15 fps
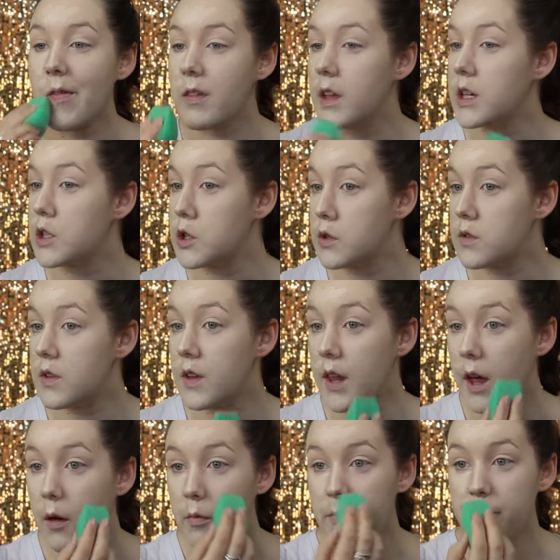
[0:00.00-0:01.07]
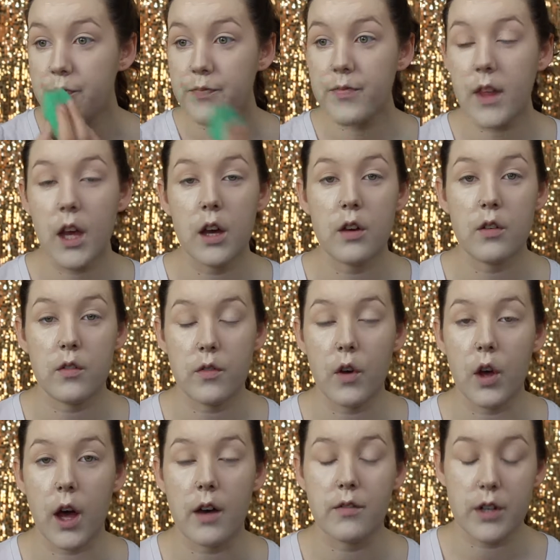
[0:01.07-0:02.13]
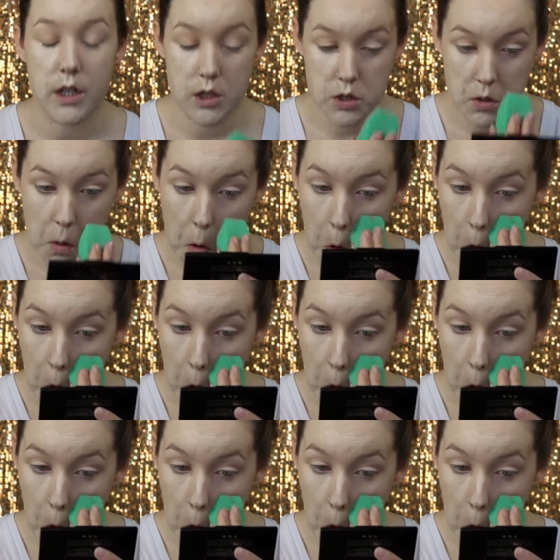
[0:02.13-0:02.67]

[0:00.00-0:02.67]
Like, do you see that? Full coverage.